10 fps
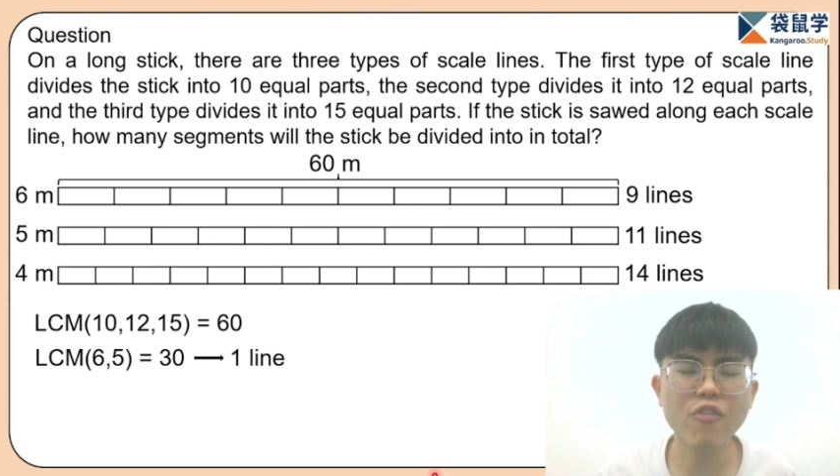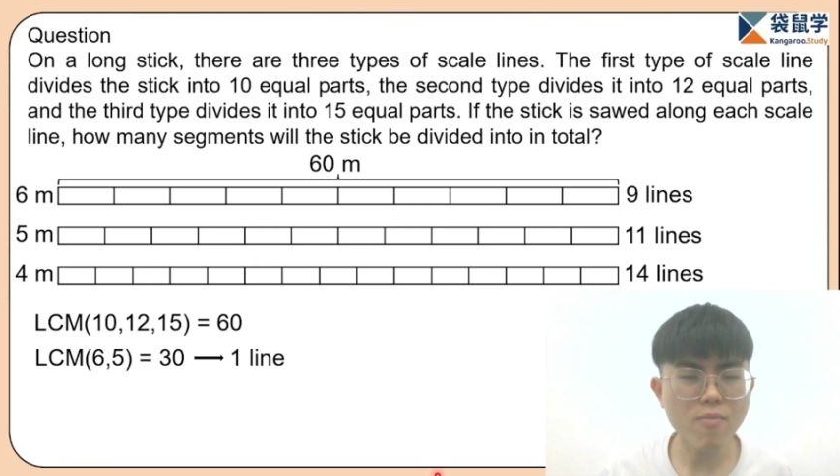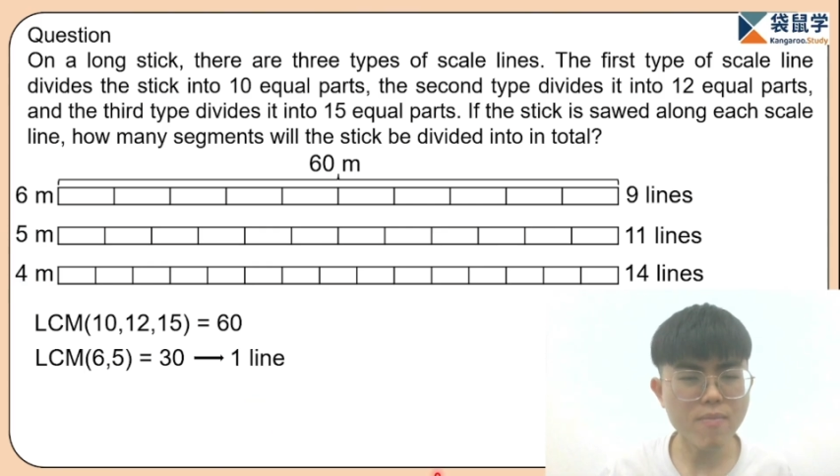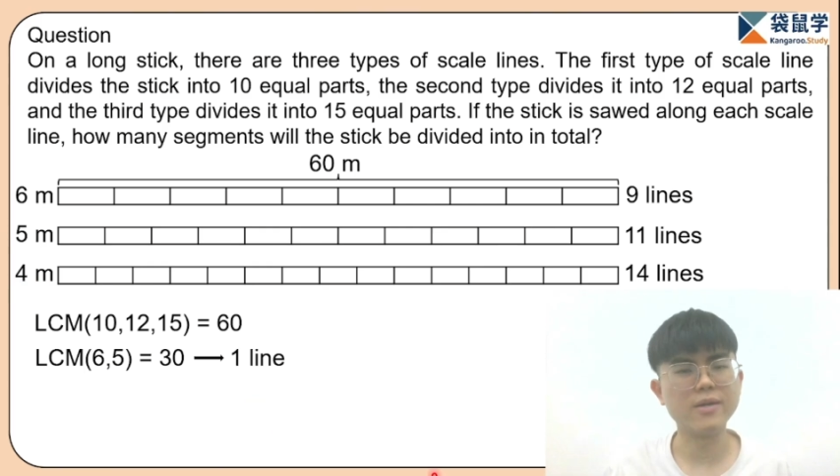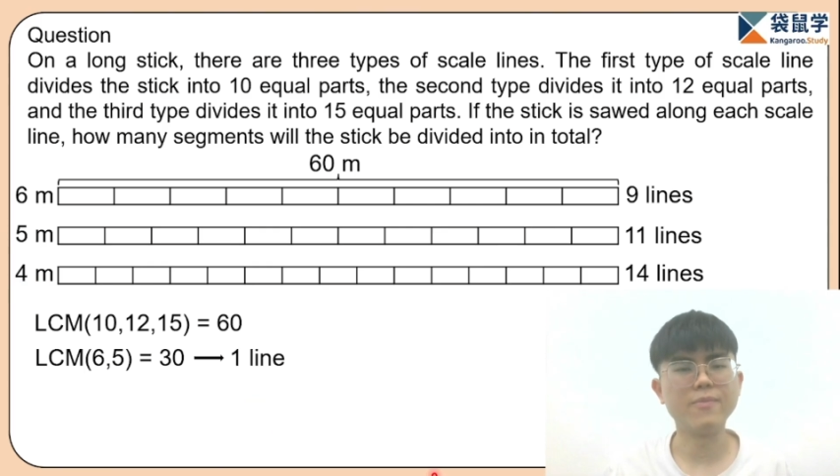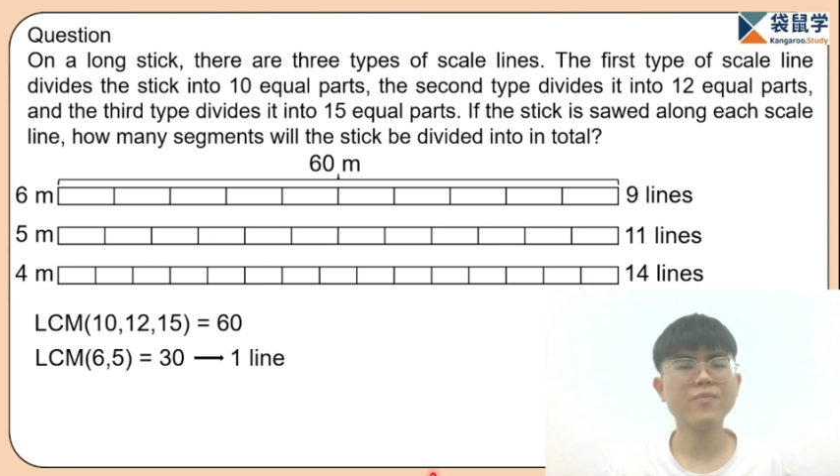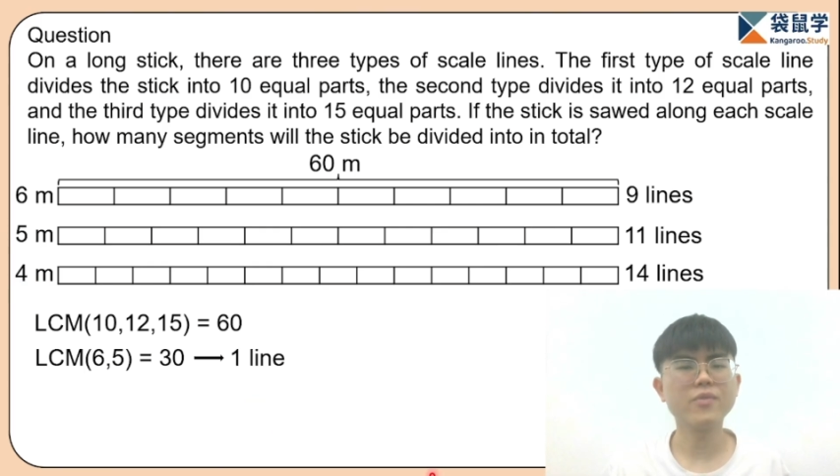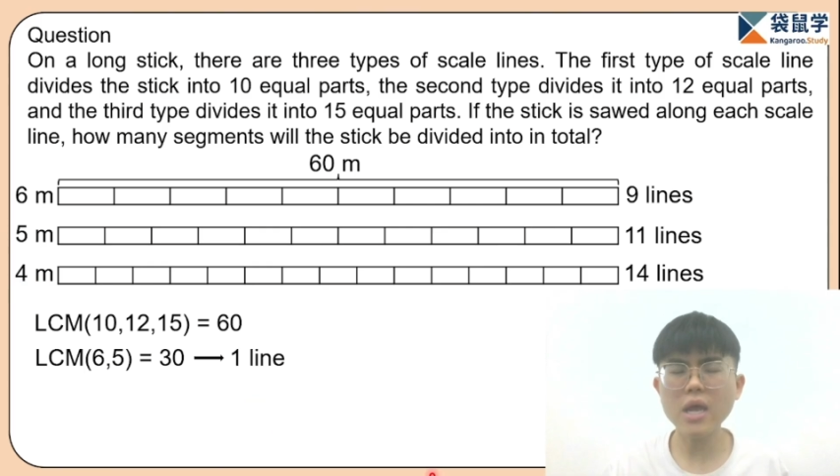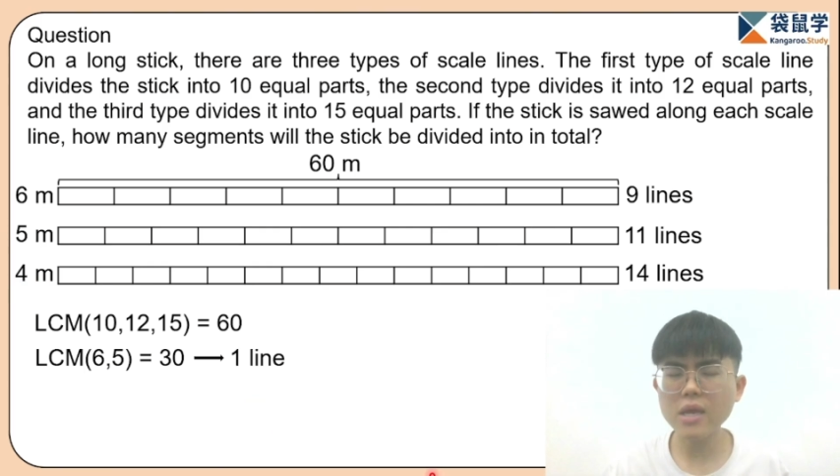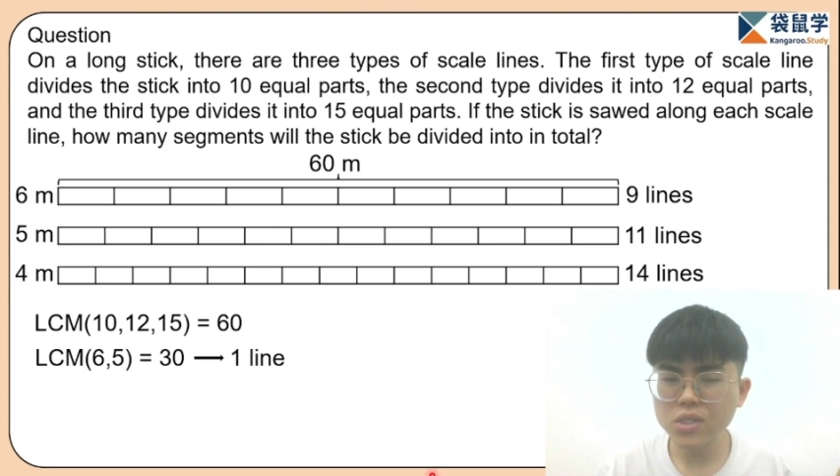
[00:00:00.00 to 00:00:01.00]
4 meter,
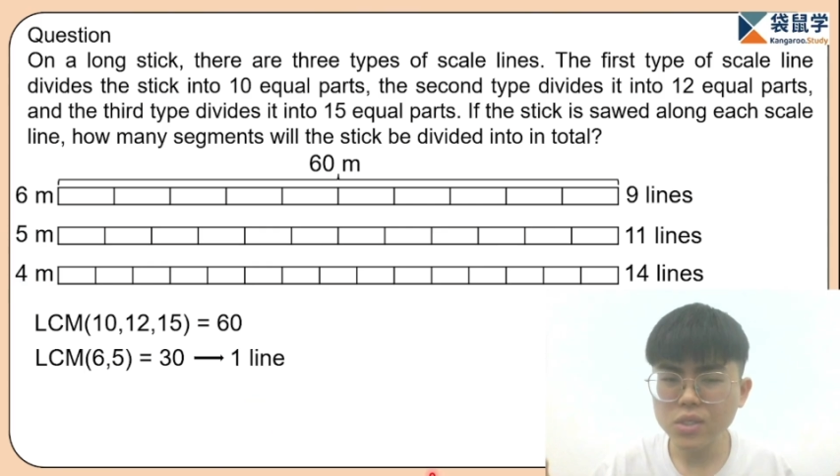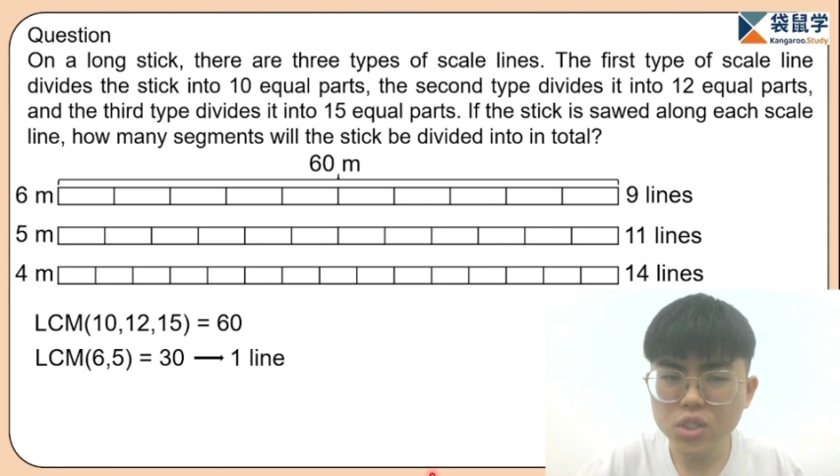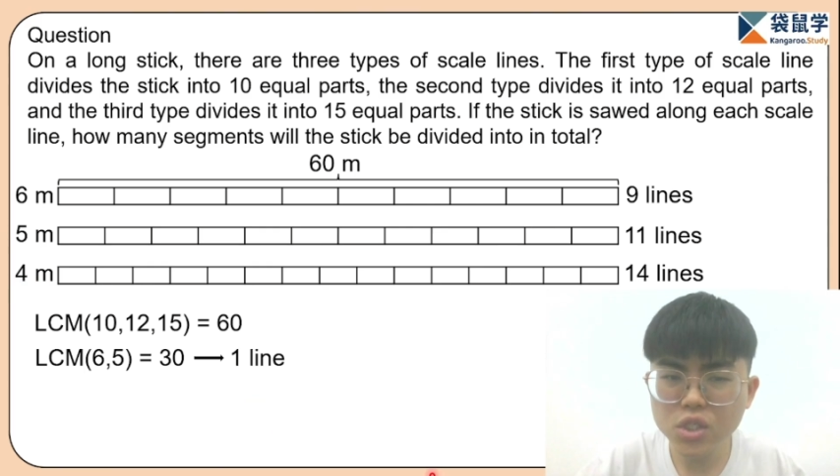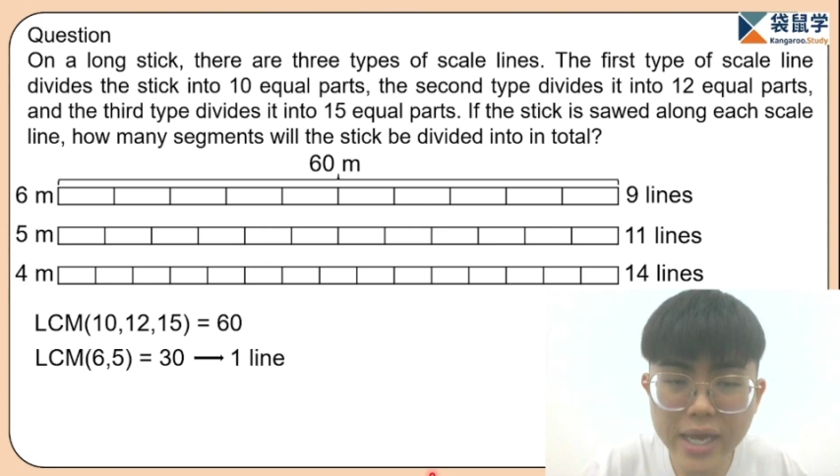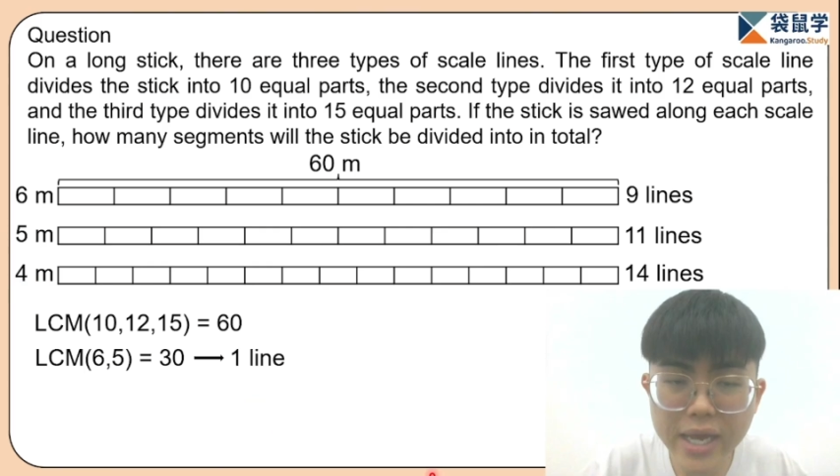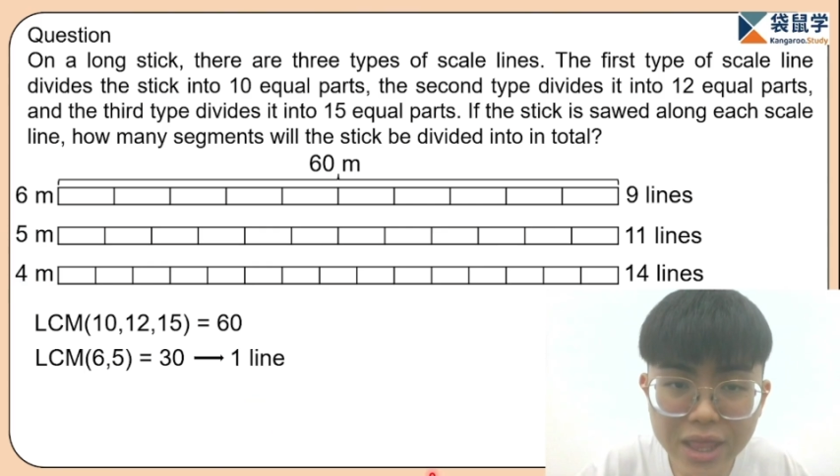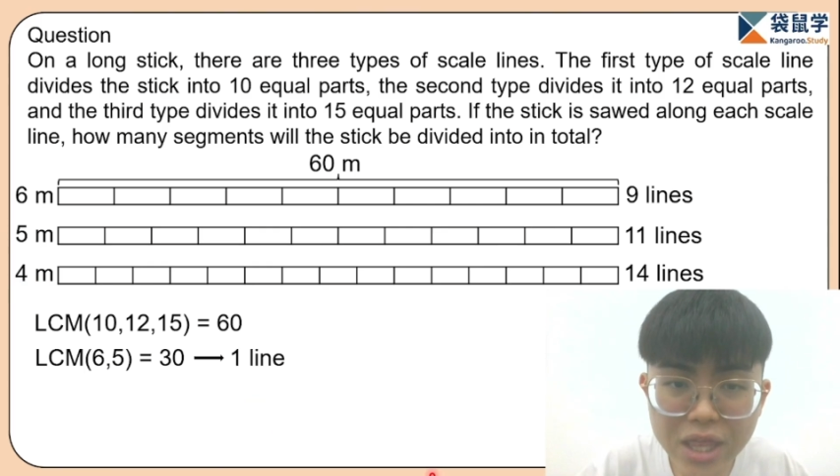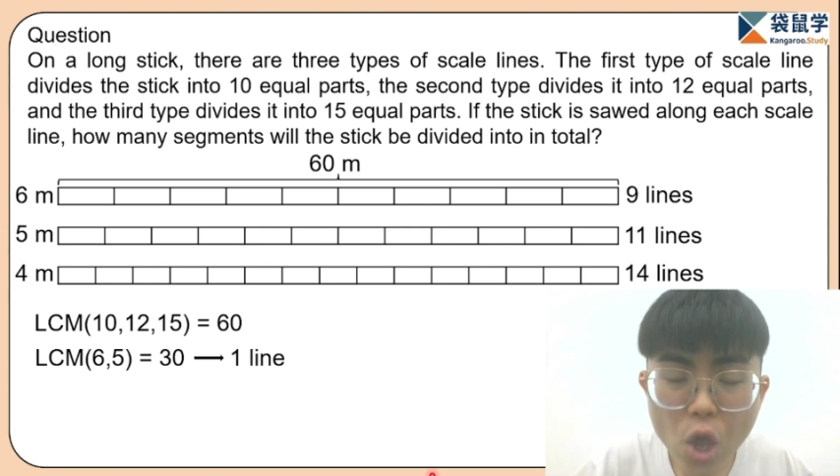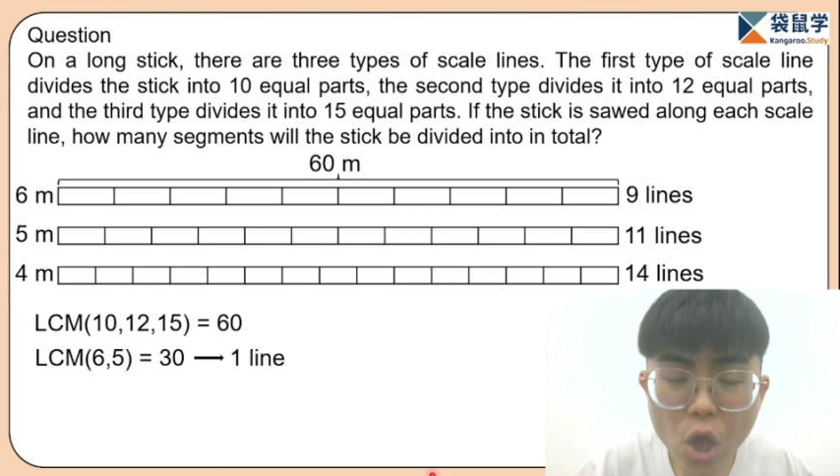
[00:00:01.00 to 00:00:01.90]
right? So again,